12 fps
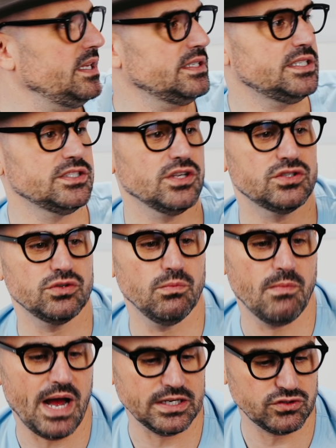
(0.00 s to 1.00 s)
This is a
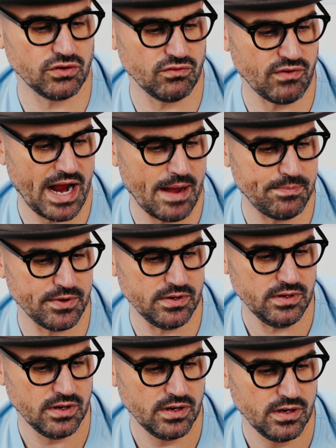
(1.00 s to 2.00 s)
Sumatra
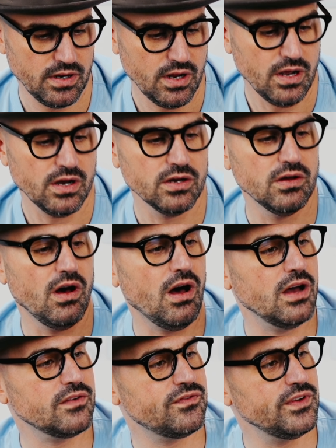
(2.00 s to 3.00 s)
wrapper,
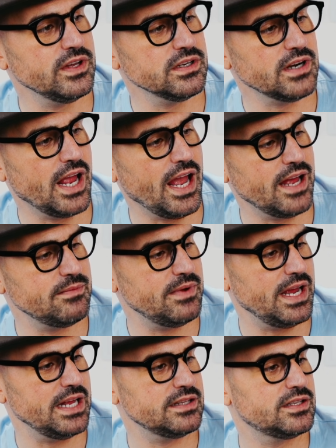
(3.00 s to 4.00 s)
long filler,
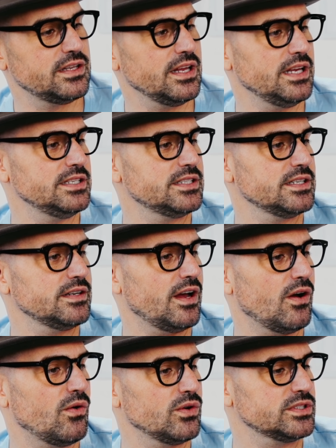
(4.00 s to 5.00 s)
handmade. He's
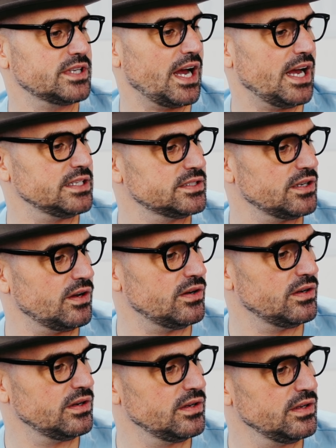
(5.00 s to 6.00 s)
a horse guy, so
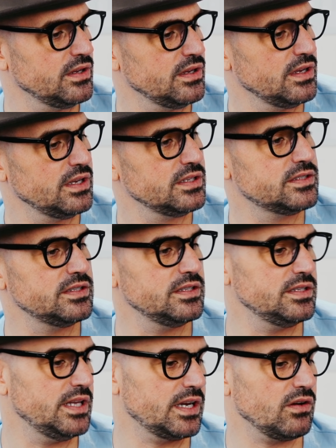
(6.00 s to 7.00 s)

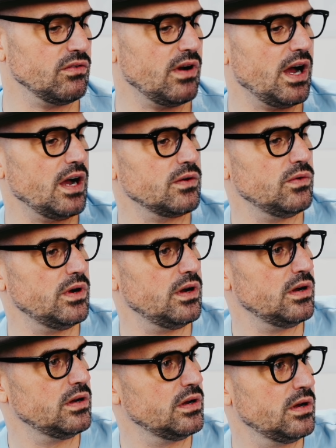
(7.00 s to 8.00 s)
Nicaragua,